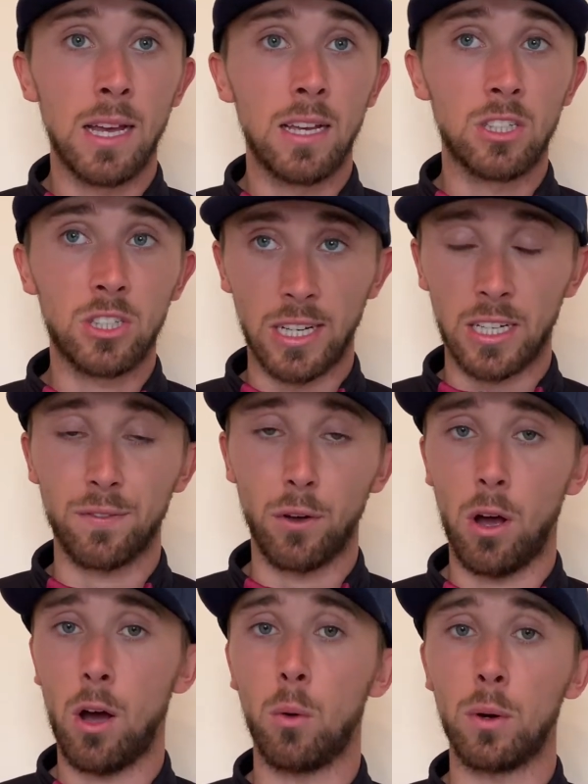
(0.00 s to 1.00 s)
6 foot
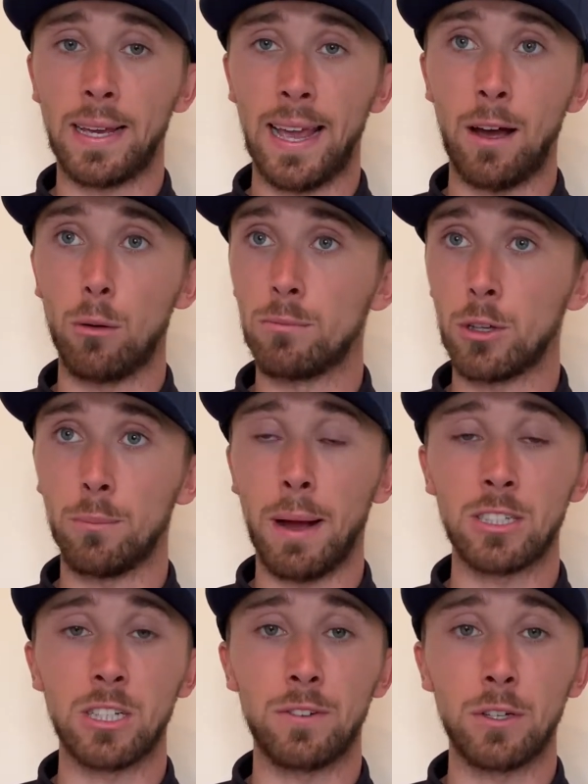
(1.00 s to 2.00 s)
holing out. You
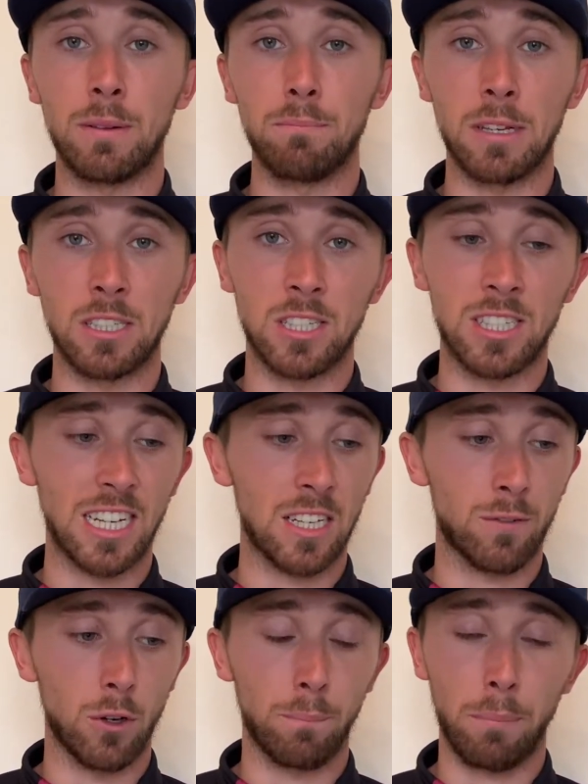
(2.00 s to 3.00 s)
imagine if you didn't miss a 6
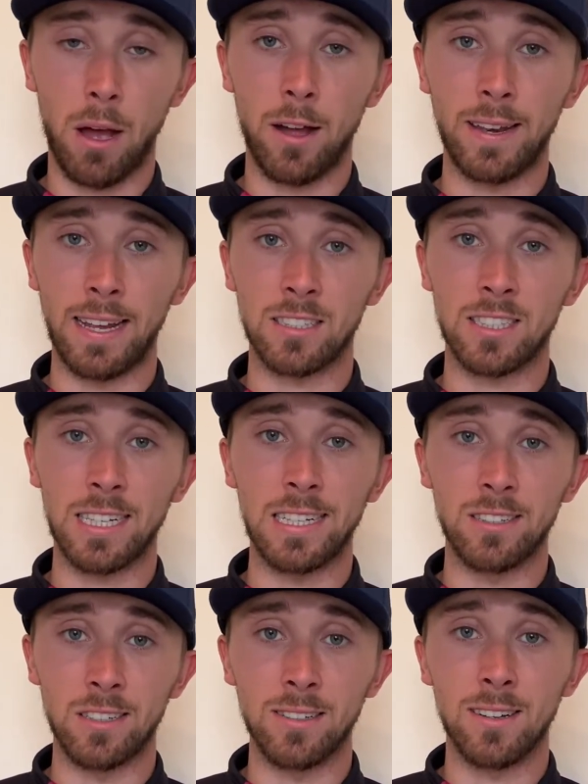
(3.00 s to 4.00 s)
foot putt next
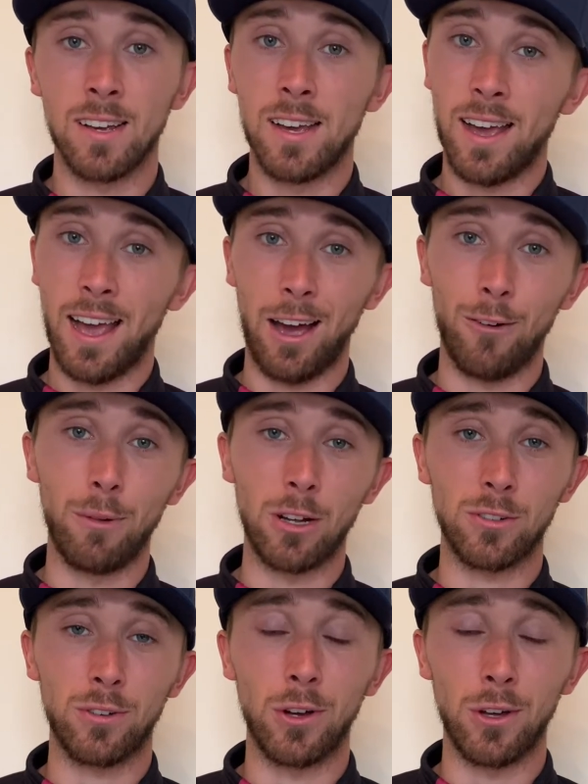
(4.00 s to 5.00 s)
season, how
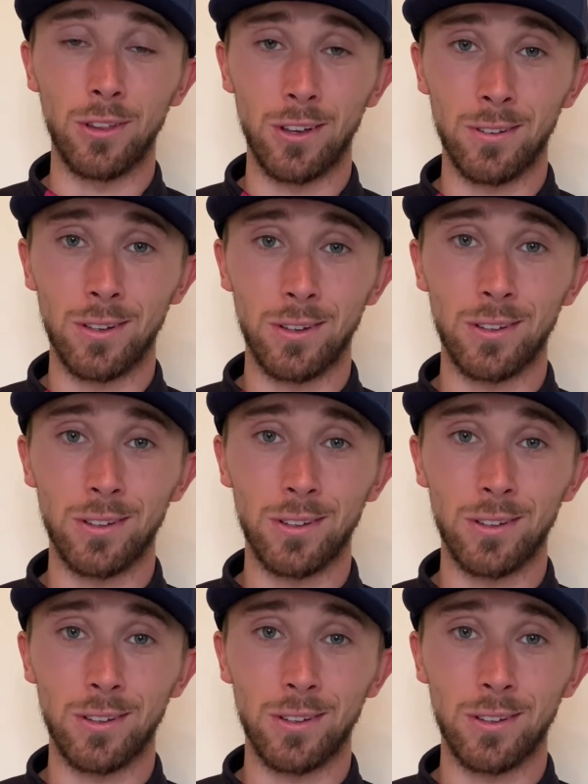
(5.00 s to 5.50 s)
much further